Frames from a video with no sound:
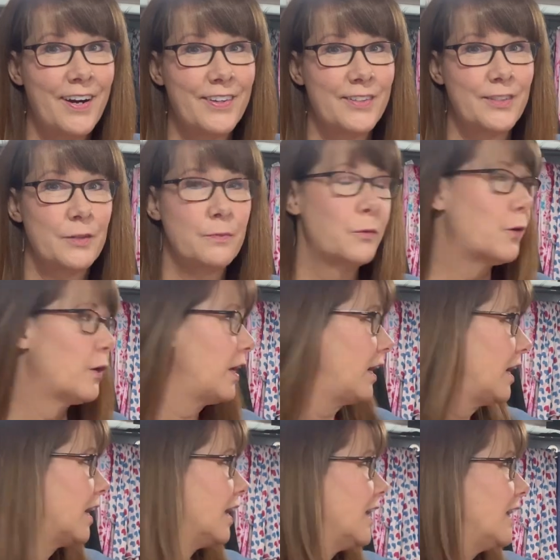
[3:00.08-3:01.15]
this
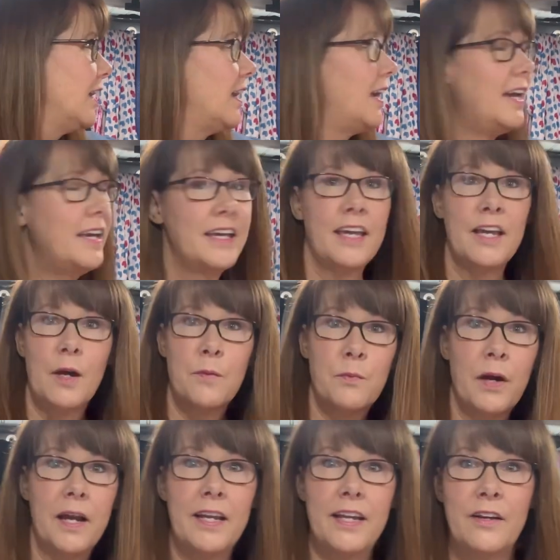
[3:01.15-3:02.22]
morning hanging up
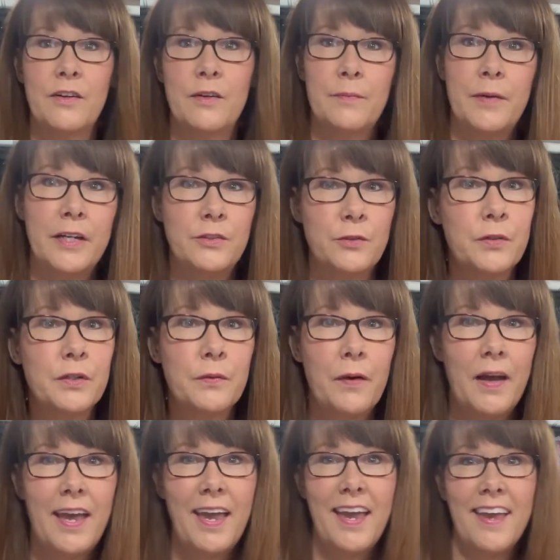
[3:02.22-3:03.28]
right here in my
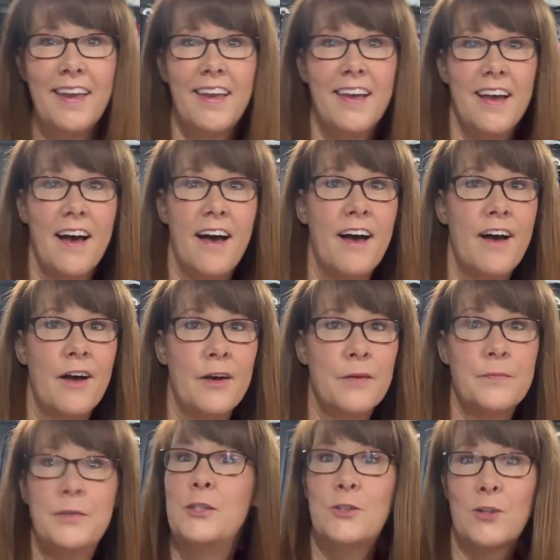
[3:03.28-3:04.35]
doorway
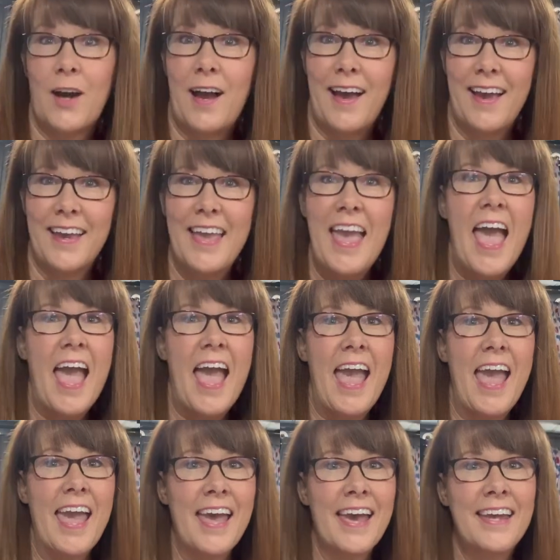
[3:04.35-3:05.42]
to dry.
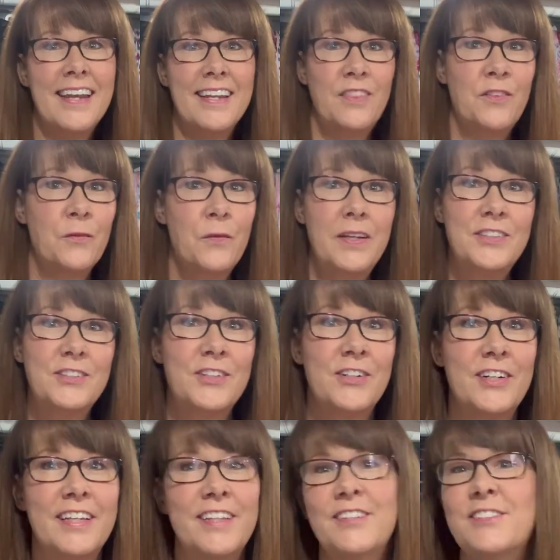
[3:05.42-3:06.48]
And in the winter,
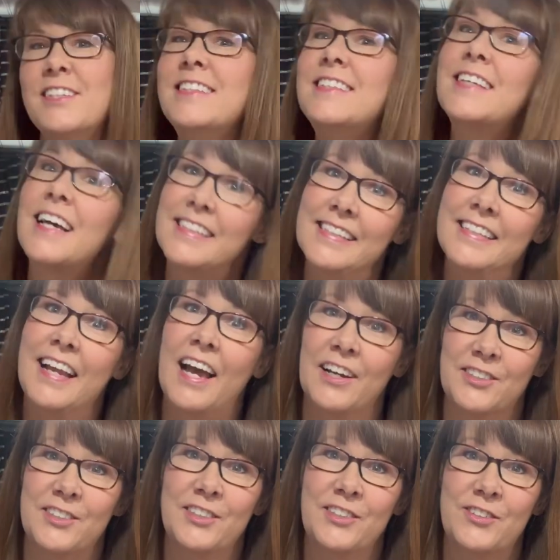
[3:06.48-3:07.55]
it usually doesn't
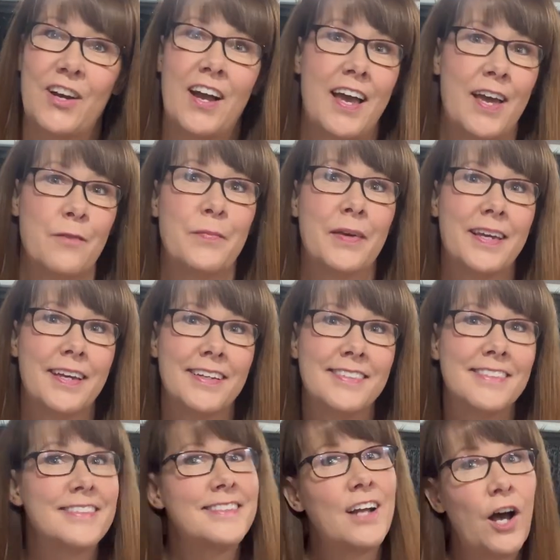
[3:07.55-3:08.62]
actually dry because
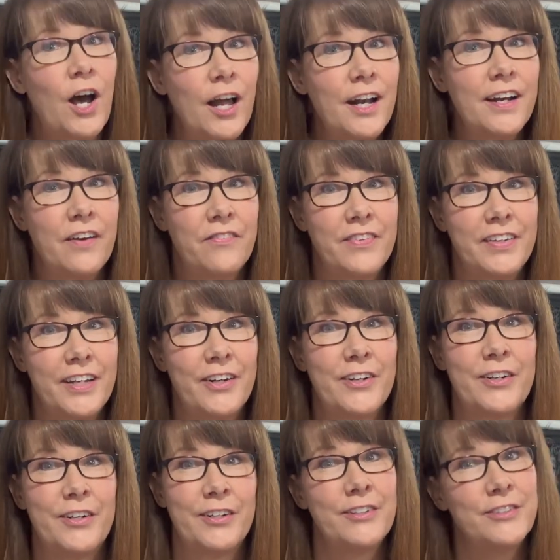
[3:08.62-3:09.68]
it's not hot enough in here
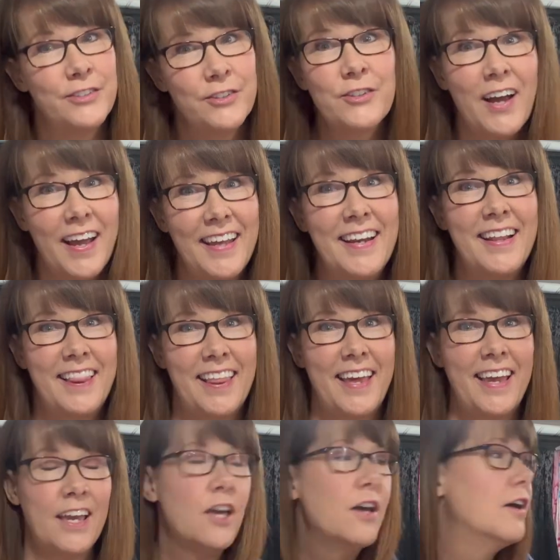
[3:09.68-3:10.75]
to dry
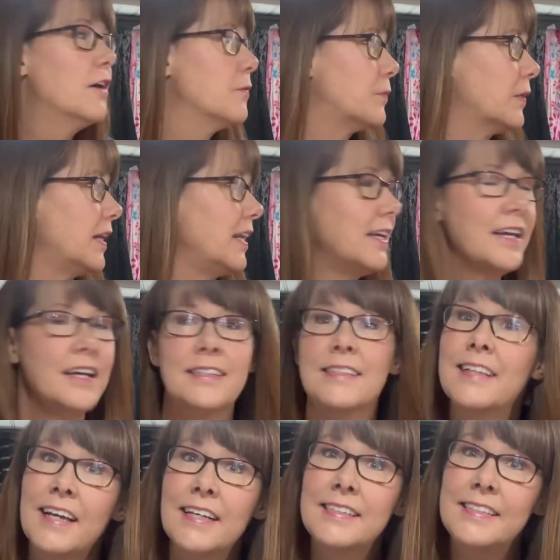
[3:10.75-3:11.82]
anything, but it gets
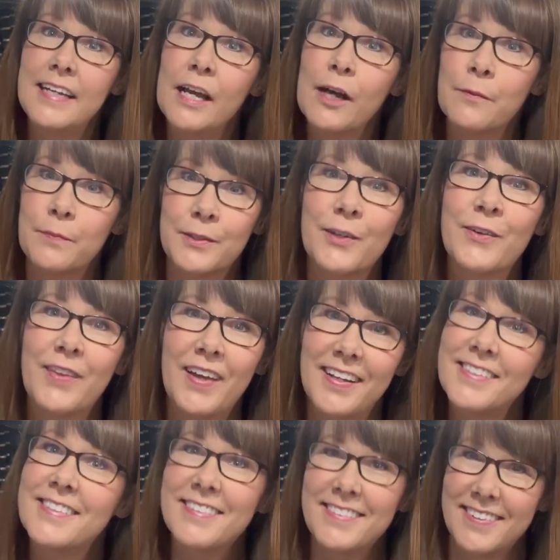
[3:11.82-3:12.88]
less damp. So
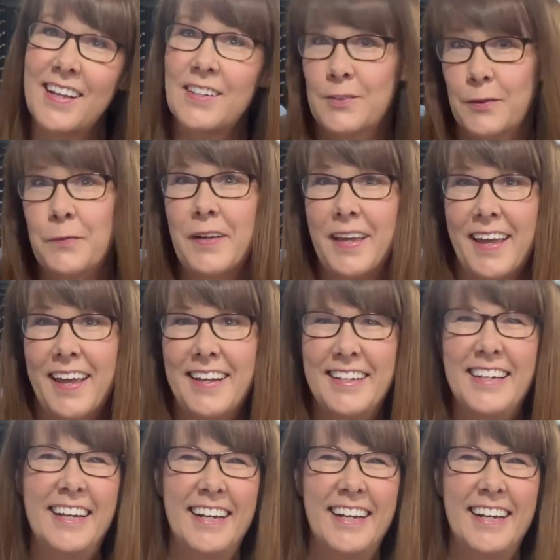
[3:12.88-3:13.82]
that's a win.